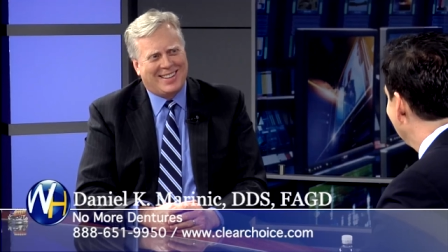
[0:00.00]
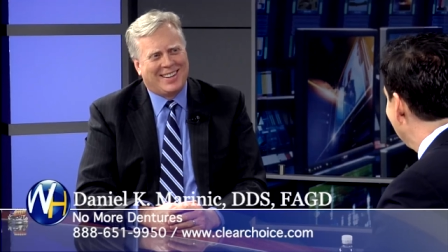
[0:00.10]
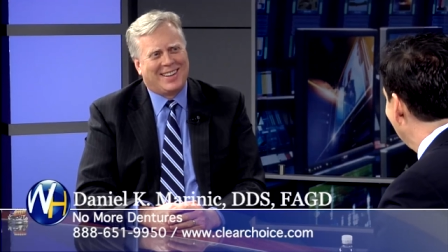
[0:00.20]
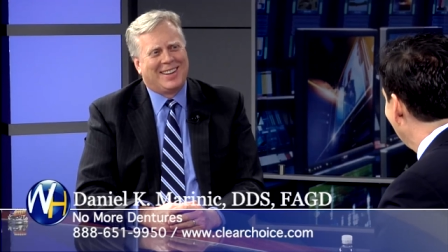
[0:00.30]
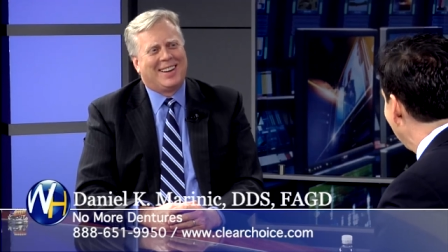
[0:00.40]
Is
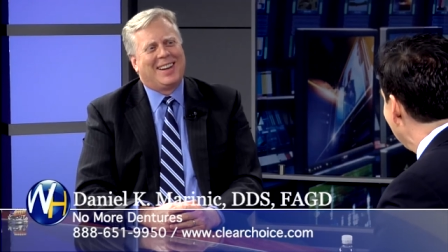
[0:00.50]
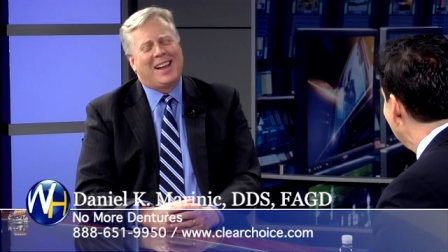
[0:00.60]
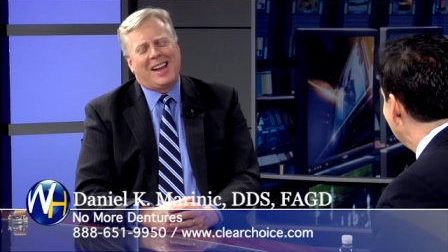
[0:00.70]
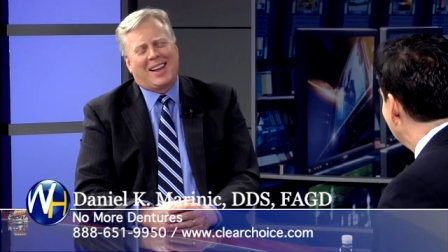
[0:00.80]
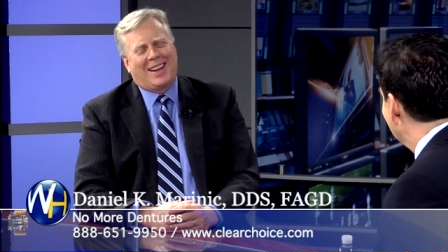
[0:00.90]
that right?
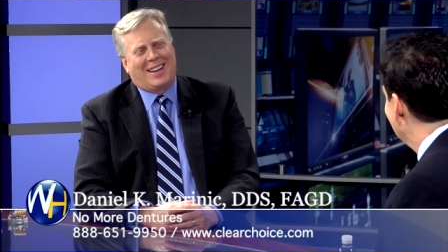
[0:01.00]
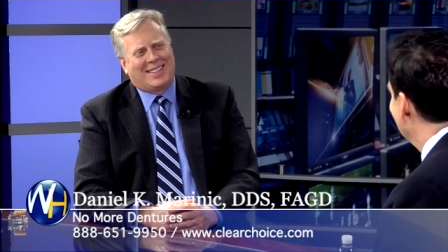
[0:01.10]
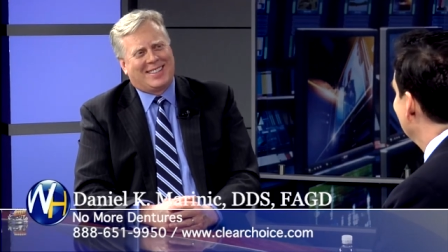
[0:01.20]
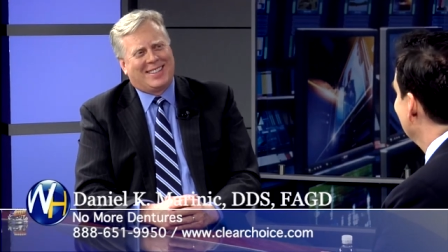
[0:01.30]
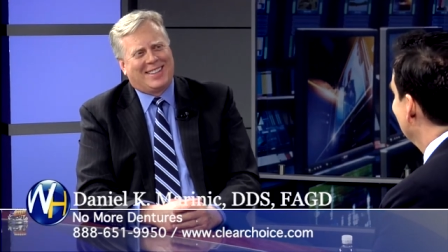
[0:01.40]

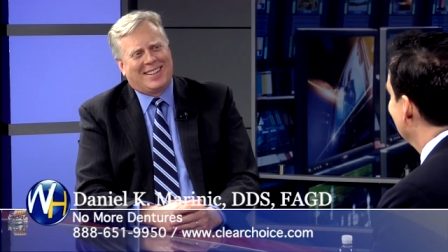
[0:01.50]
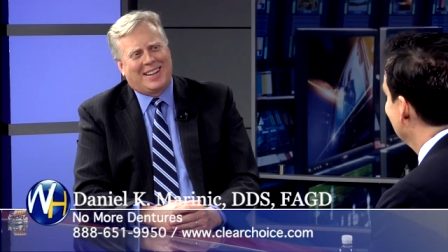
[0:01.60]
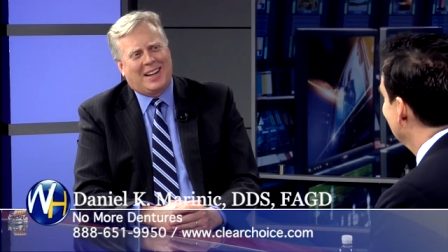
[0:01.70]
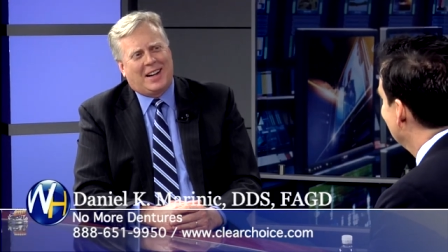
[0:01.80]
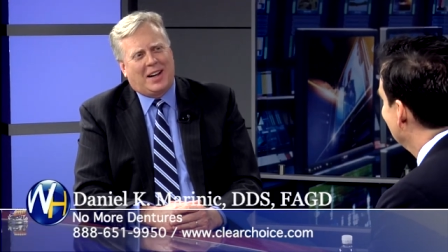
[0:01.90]
Yes.
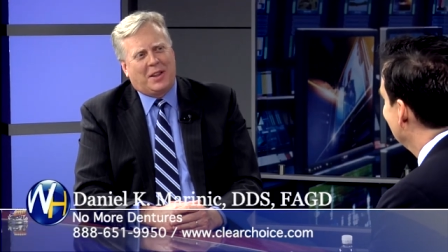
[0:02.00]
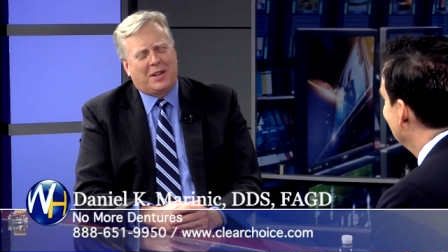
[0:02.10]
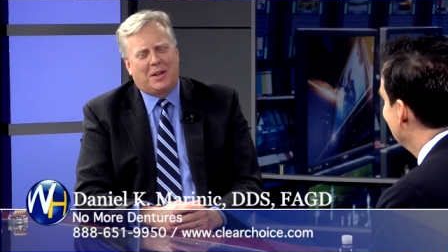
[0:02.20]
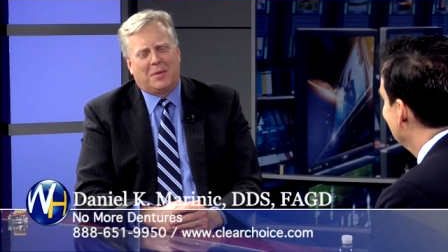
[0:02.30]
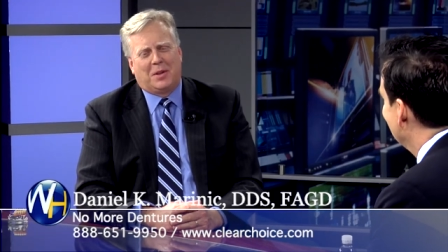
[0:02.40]
Uh,
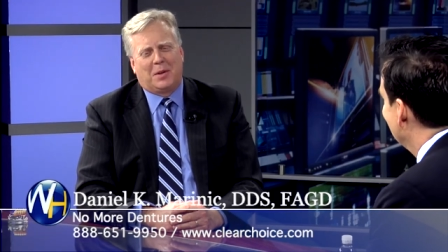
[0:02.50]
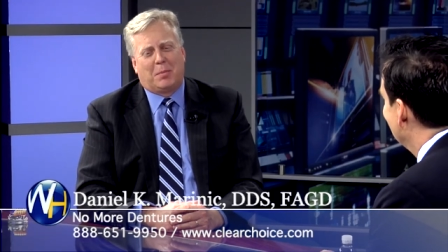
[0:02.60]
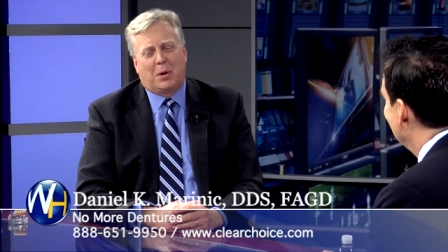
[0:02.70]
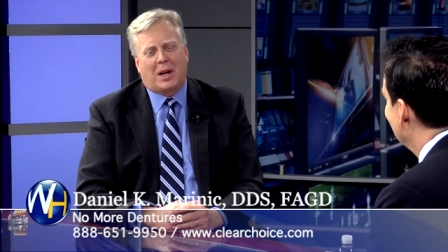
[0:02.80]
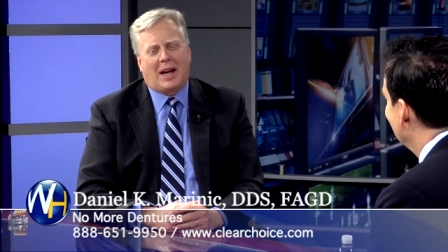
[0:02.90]
the, the
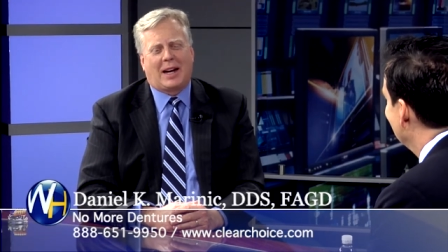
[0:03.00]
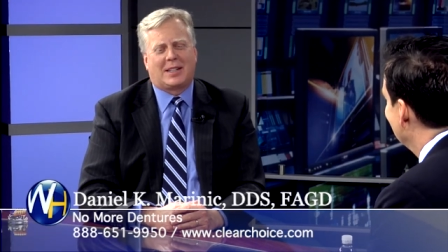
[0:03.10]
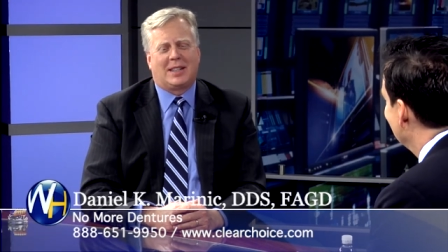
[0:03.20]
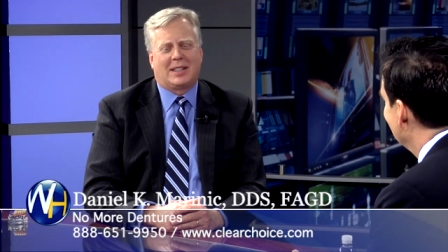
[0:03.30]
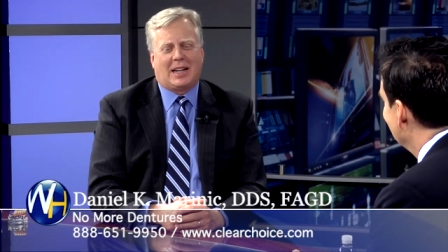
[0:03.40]
book,
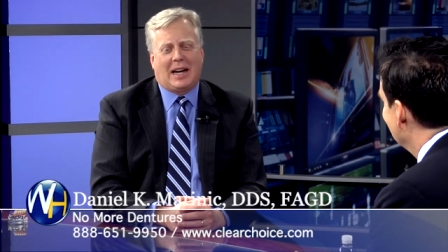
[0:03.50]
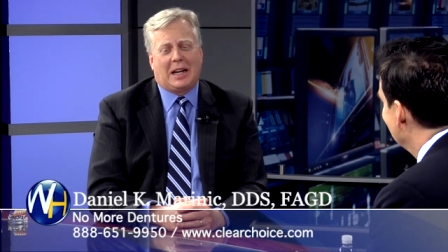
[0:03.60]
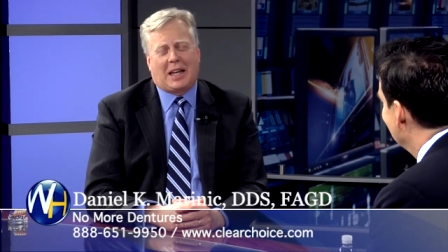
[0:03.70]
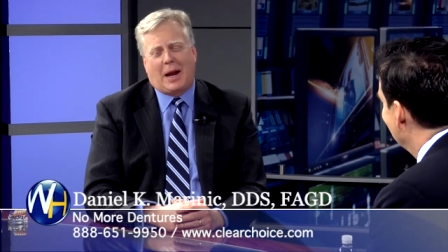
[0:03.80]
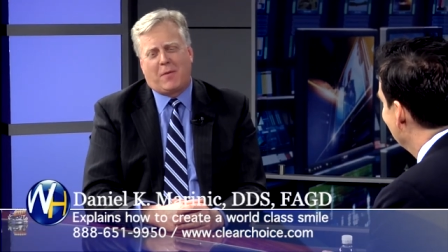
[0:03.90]
actually, the
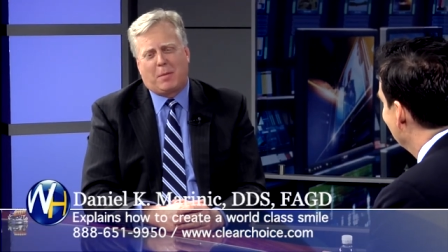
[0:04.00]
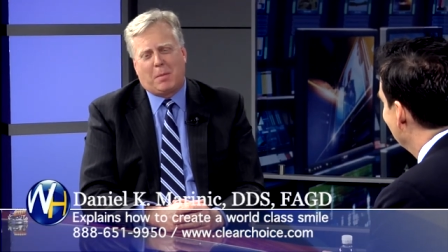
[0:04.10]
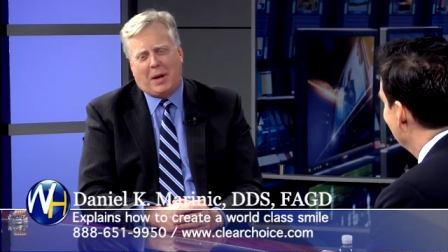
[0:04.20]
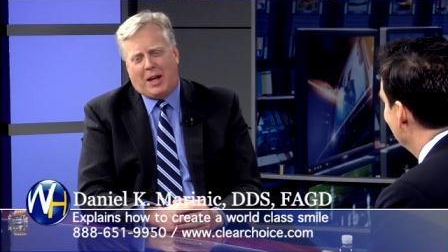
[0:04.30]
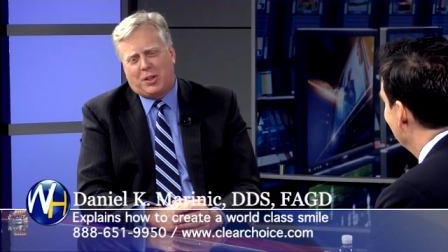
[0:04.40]
title came from a
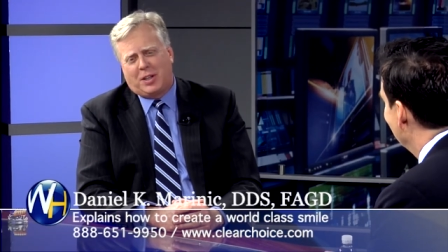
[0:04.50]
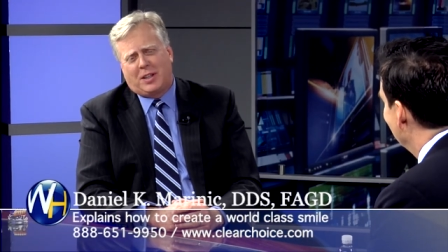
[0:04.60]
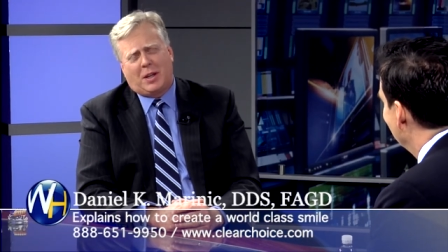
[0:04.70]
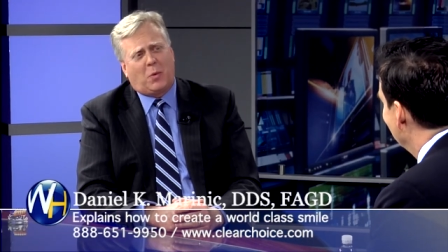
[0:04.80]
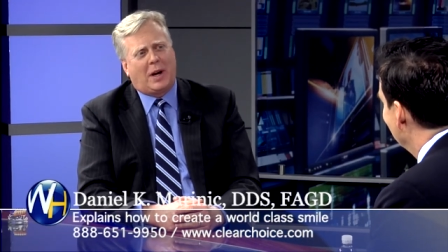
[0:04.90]
patient
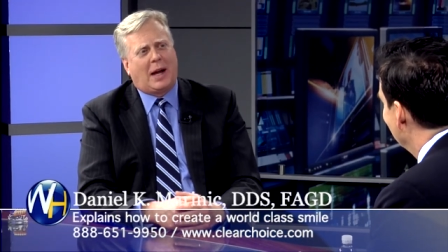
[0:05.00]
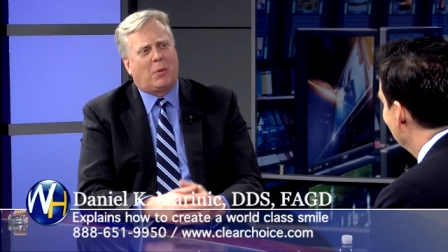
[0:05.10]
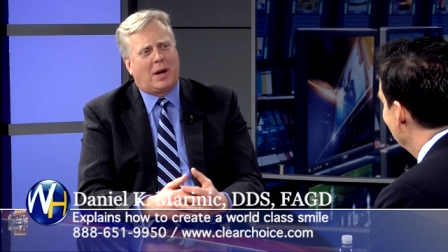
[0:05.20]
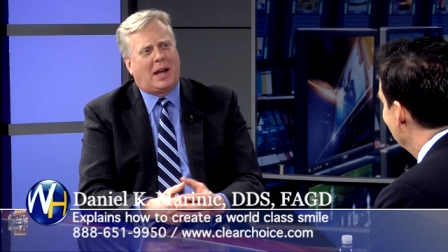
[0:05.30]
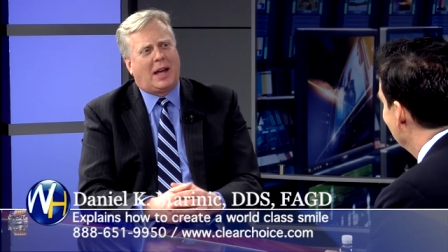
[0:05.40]
that when I
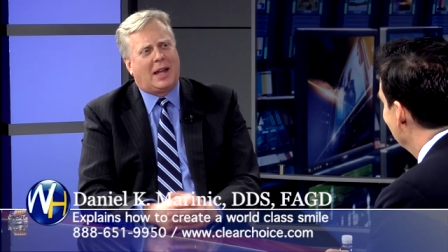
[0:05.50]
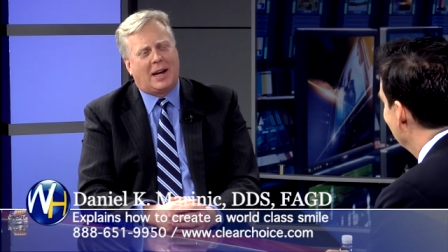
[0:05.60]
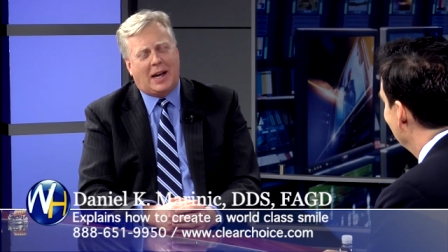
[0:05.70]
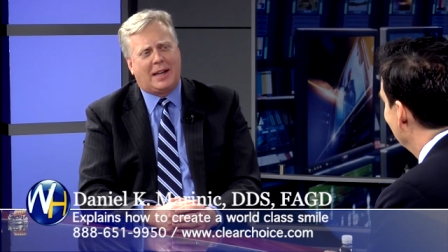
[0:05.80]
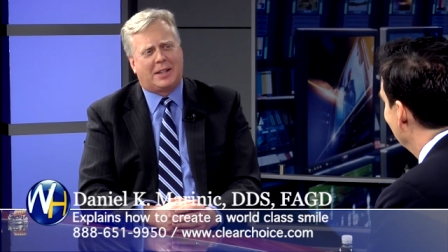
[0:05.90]
went ahead
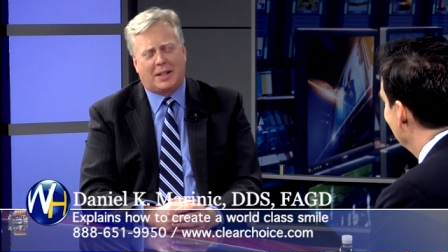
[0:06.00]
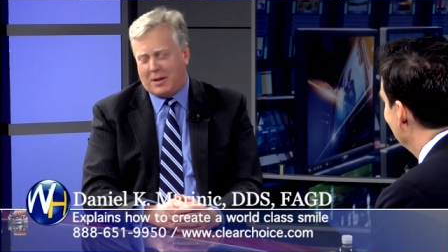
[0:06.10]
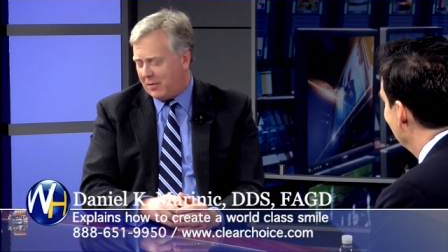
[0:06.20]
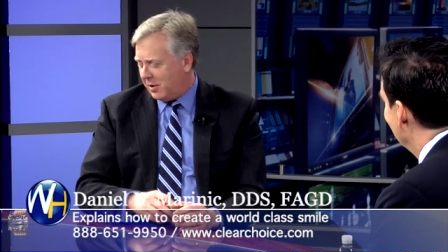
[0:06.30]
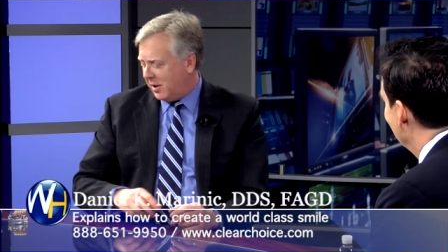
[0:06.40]
and I
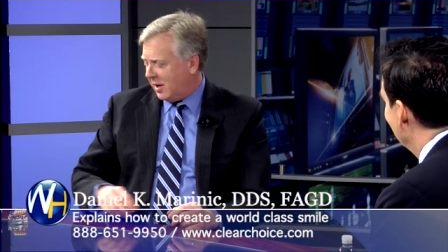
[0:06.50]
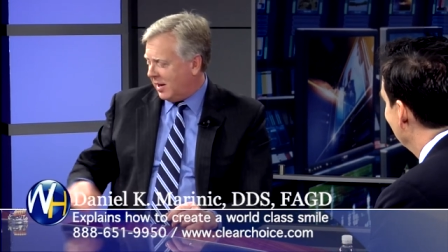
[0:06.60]
delivered